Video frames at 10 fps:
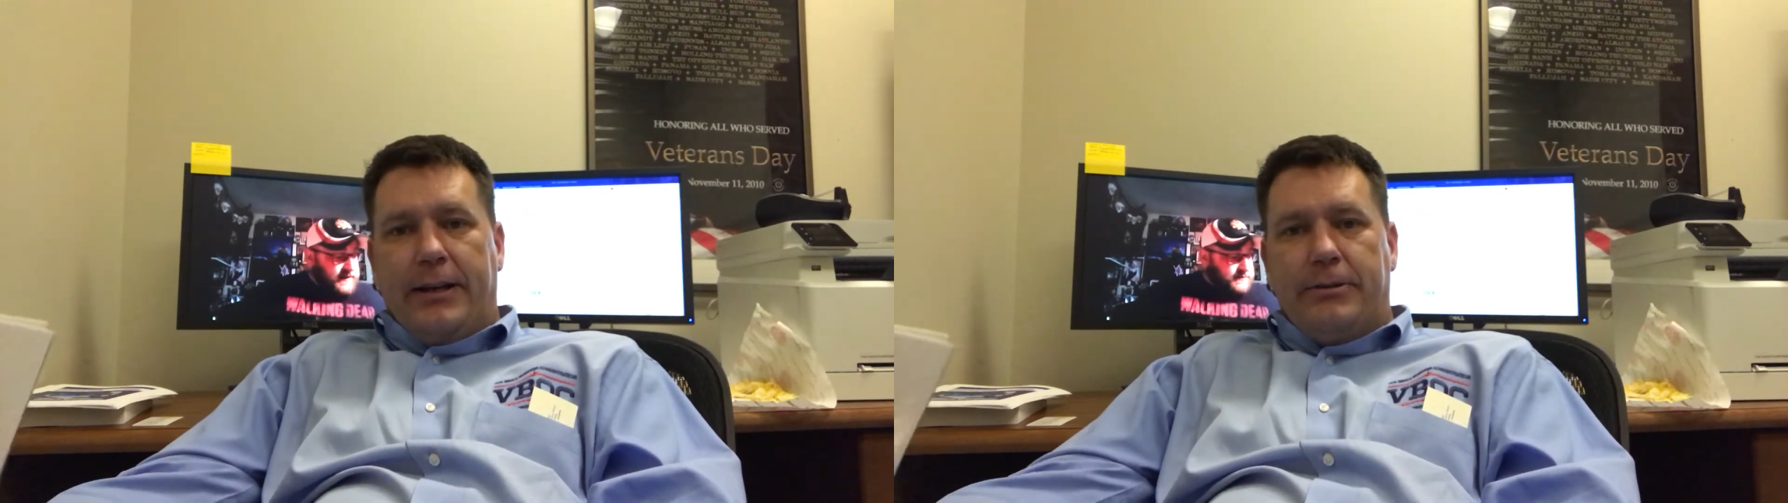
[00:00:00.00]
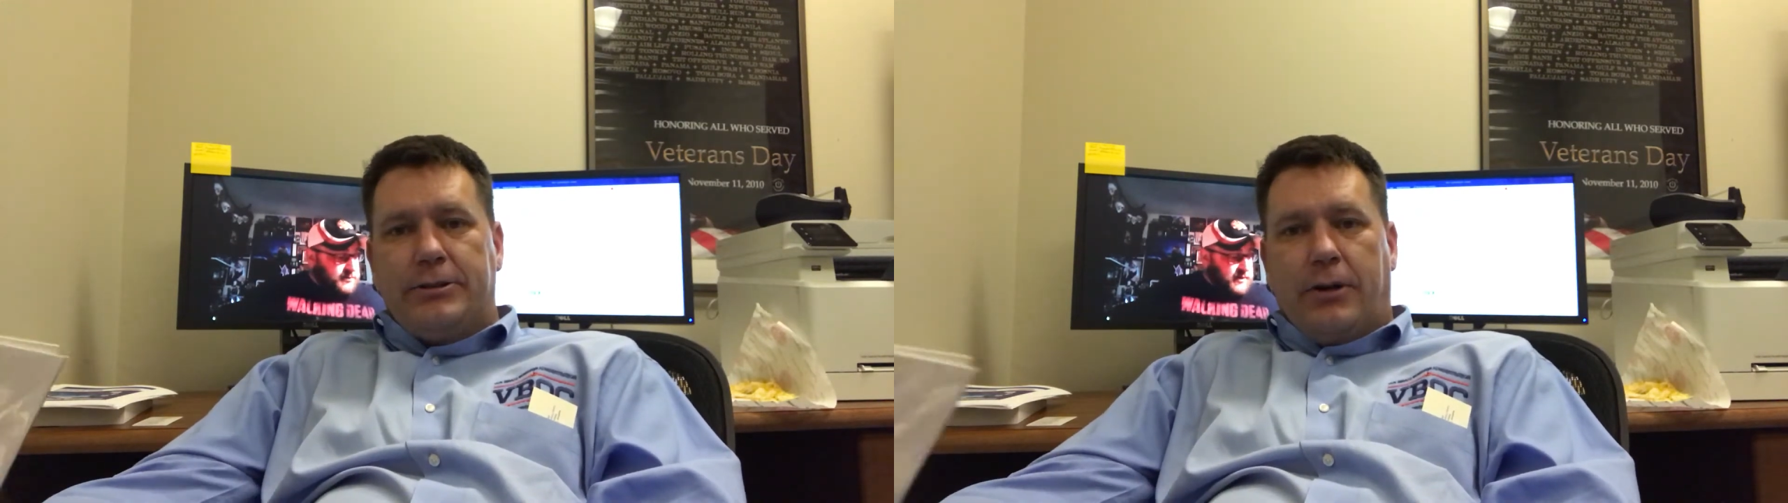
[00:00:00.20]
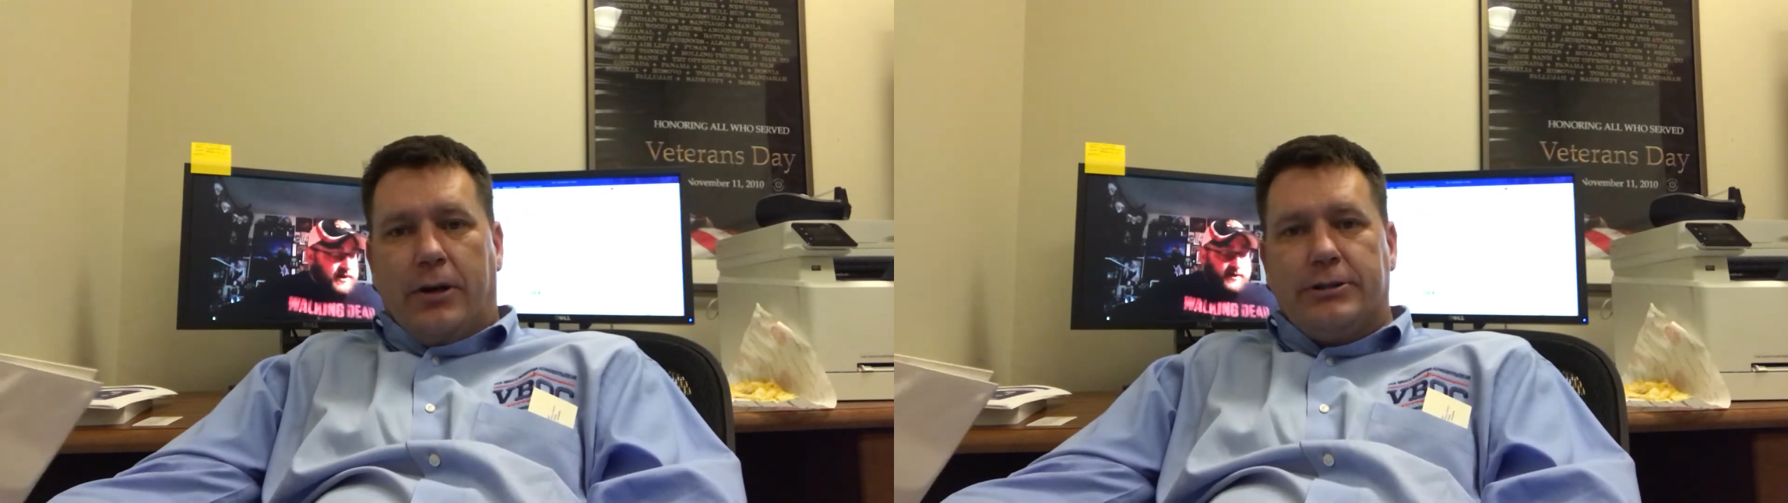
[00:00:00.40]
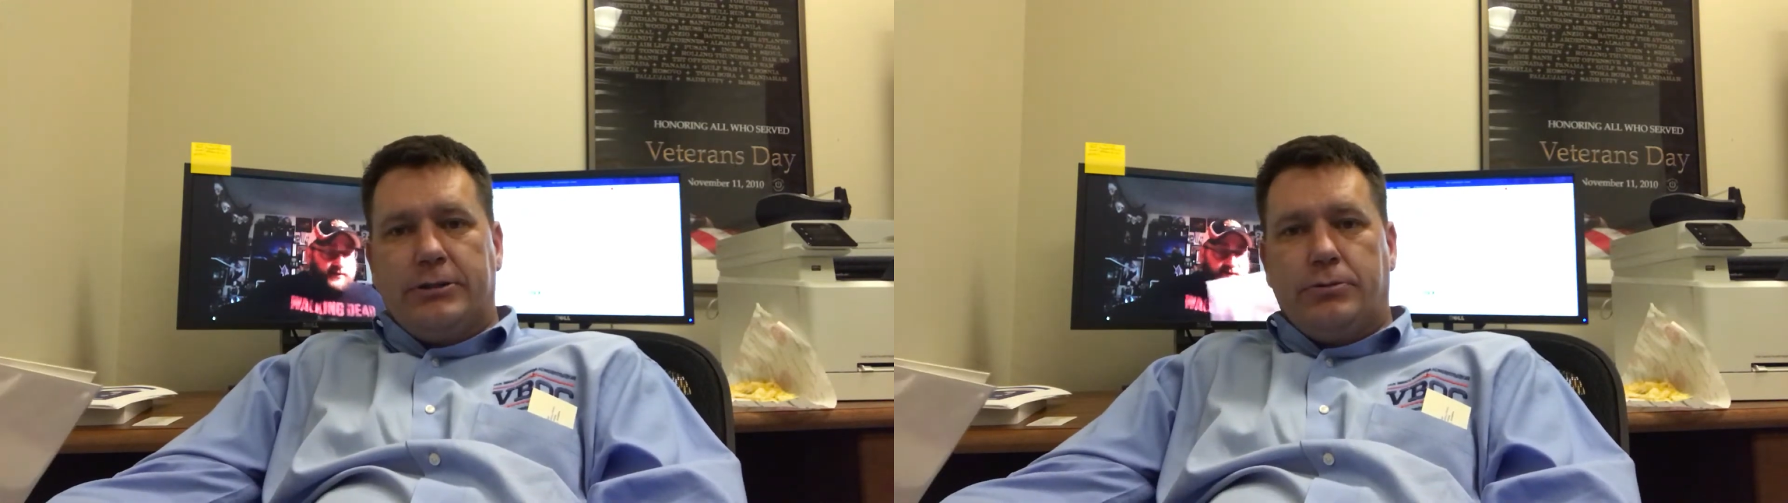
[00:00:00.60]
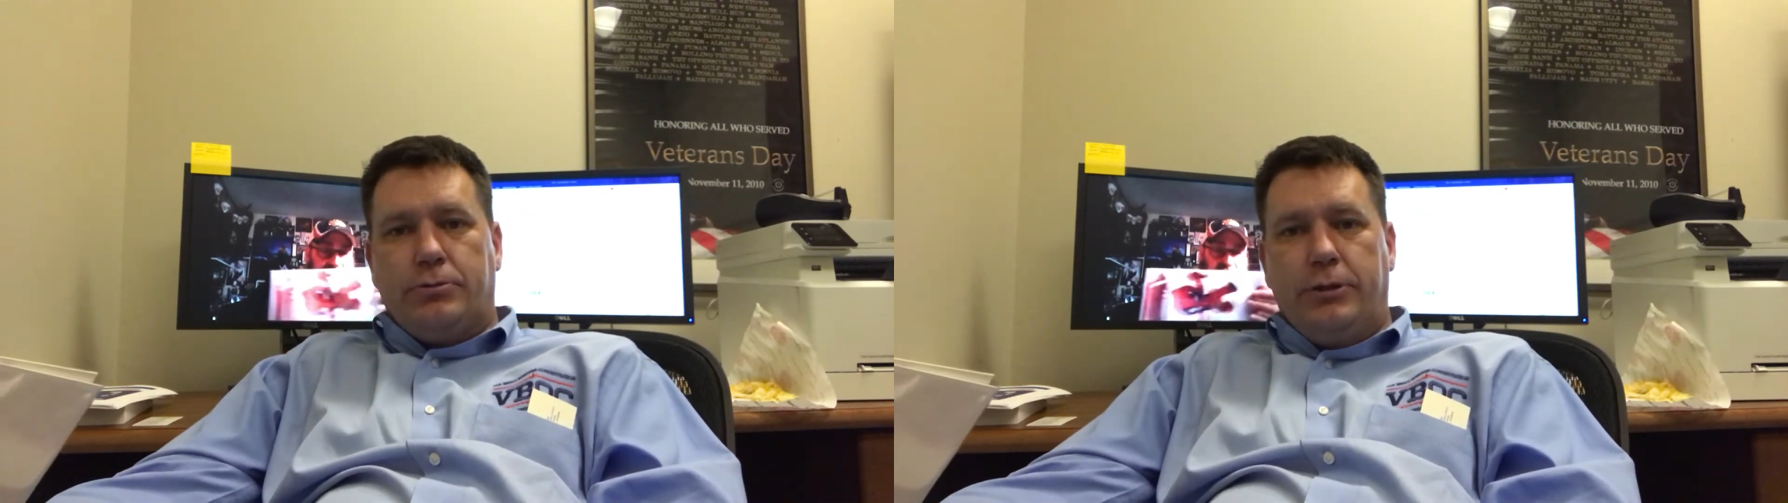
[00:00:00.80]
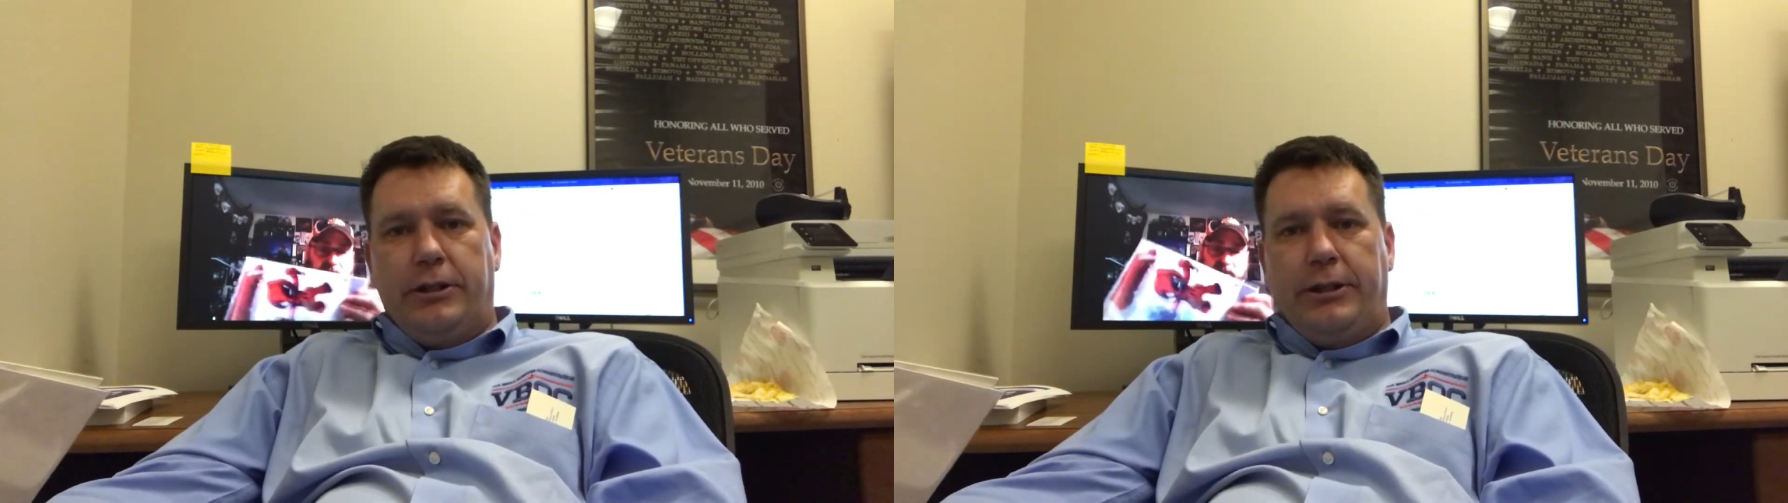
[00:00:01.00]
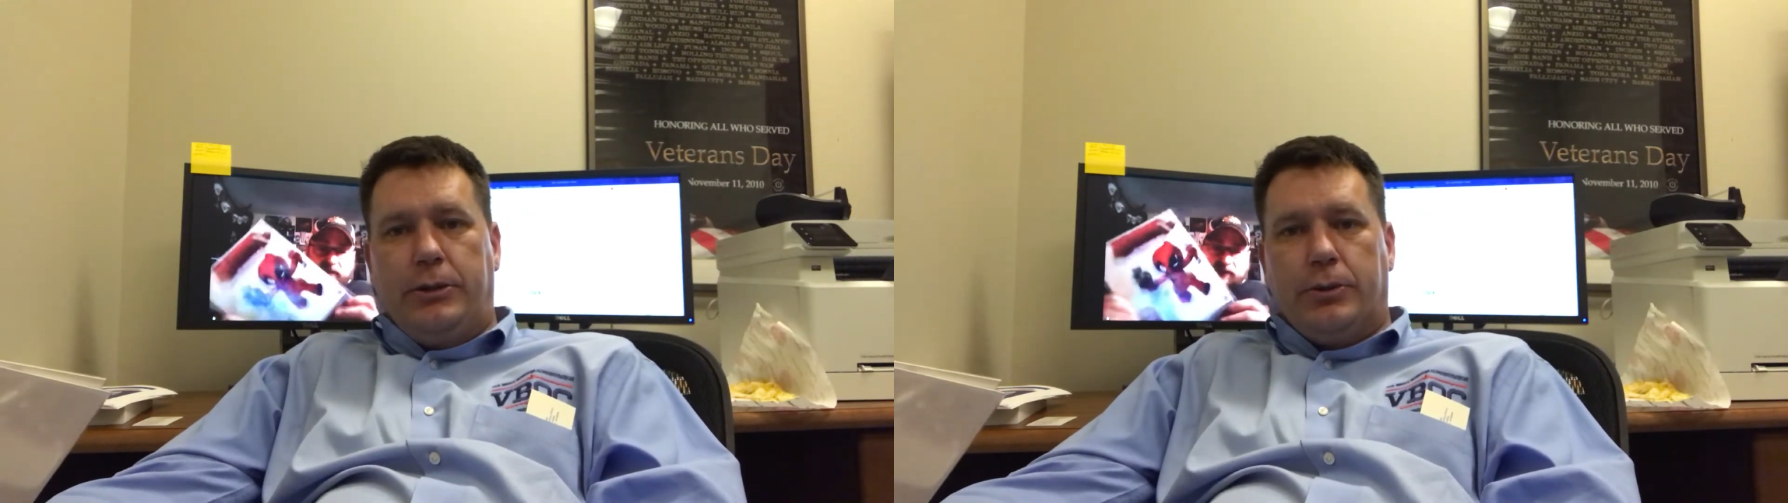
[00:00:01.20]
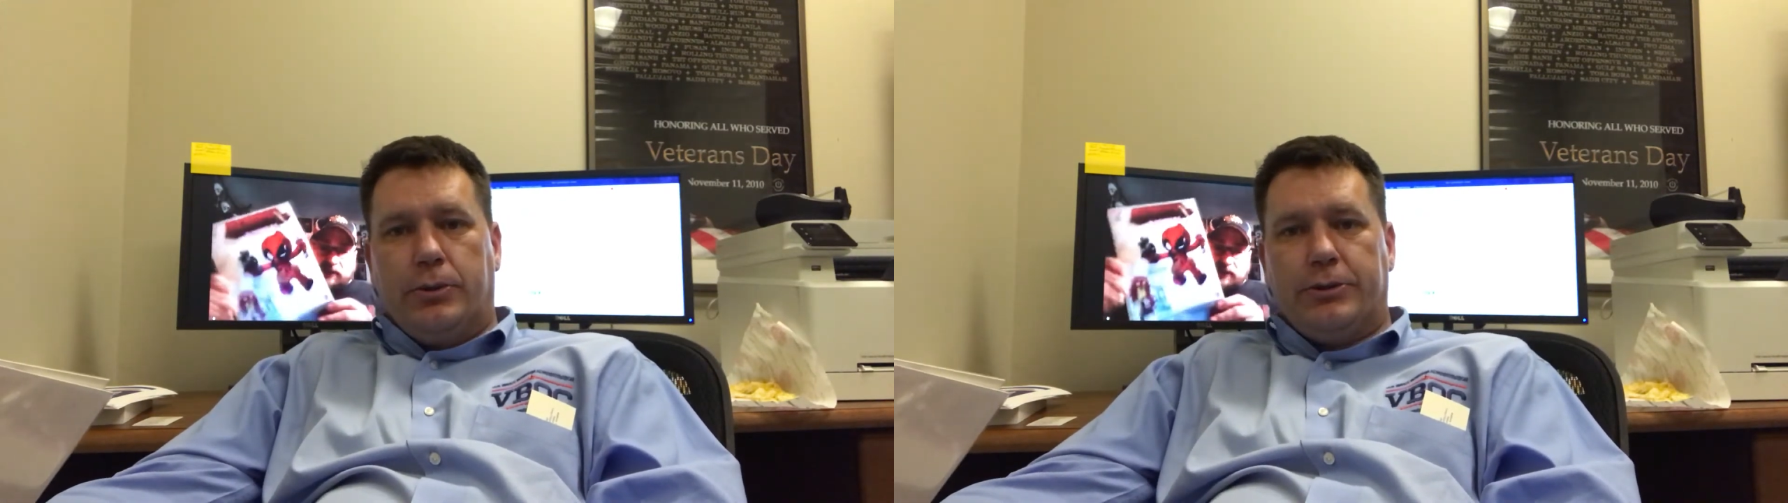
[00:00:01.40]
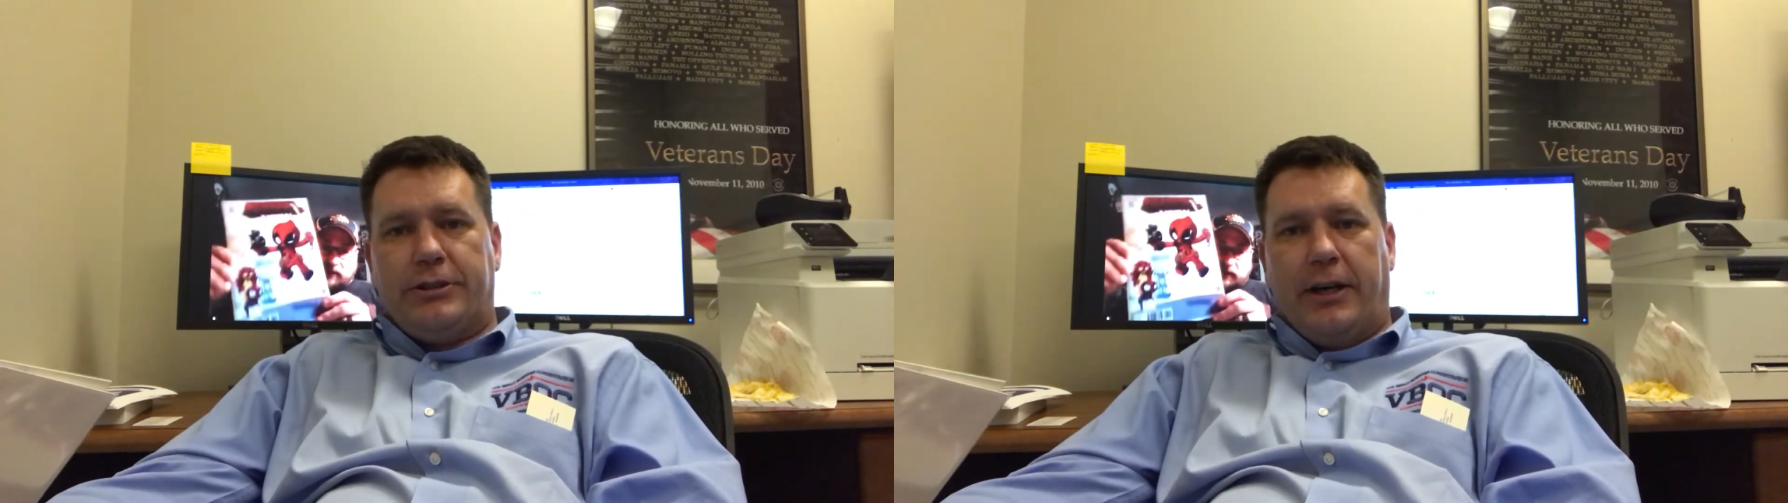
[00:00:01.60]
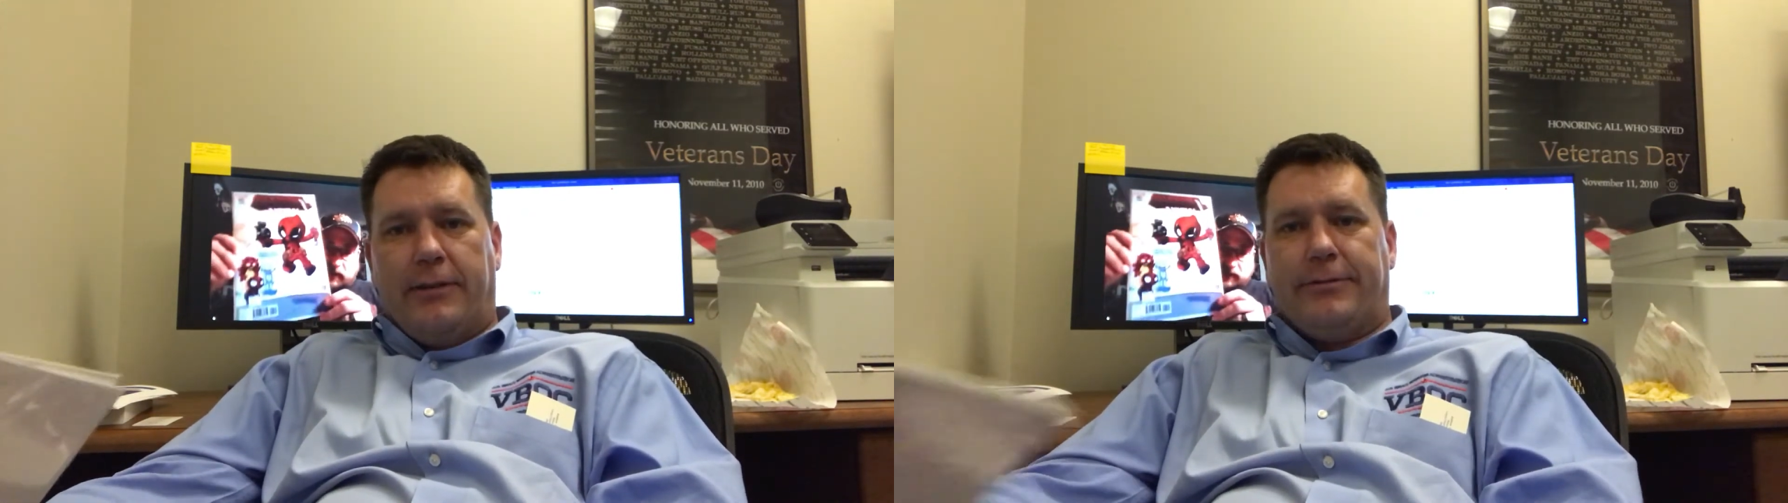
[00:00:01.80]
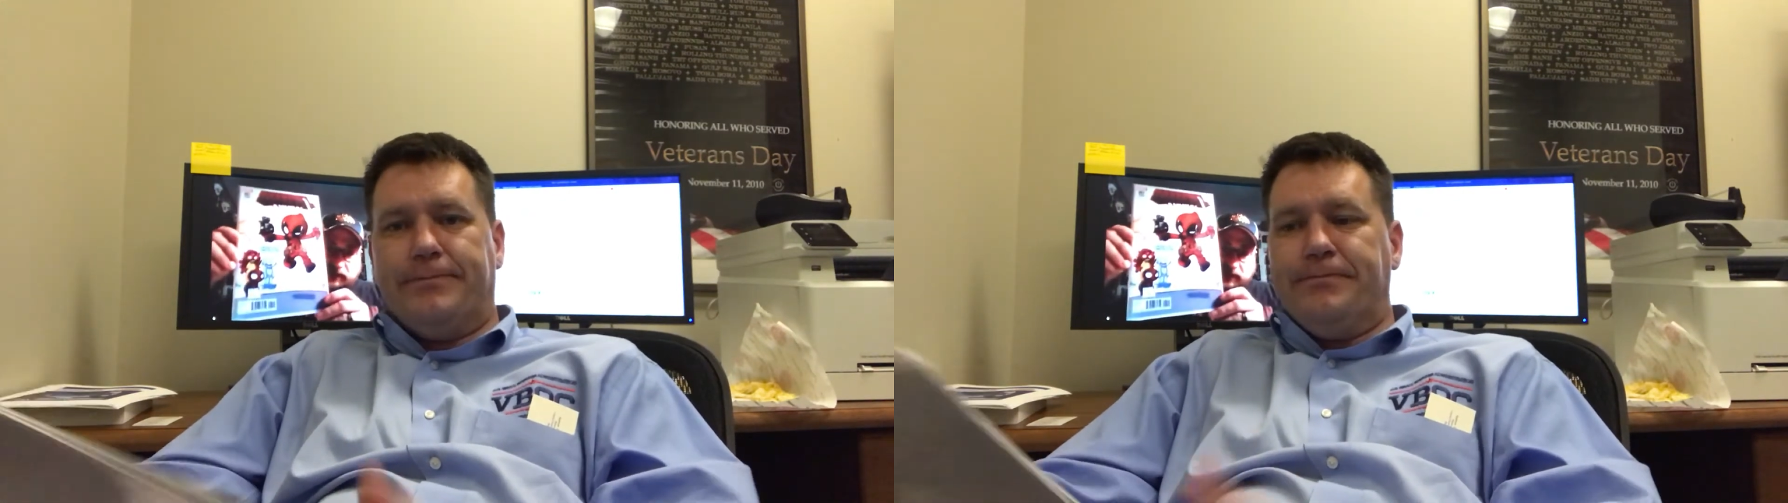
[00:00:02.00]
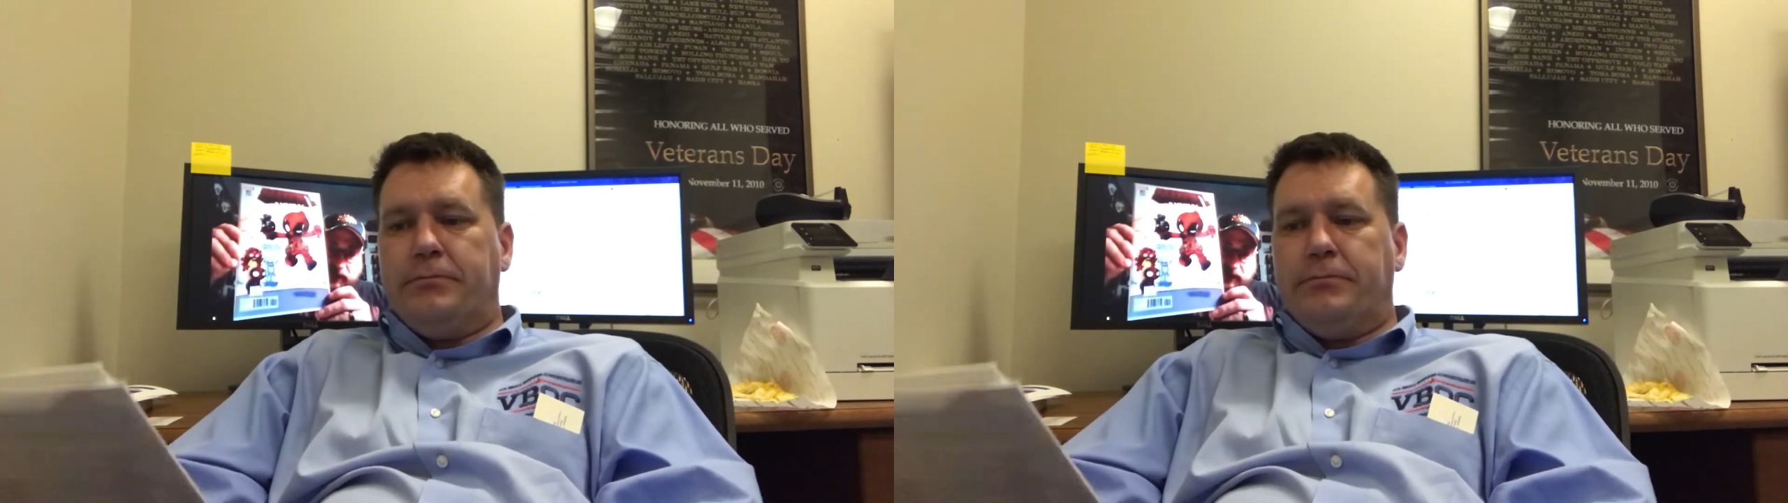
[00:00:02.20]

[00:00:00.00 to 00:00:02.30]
It was all just really cool stuff.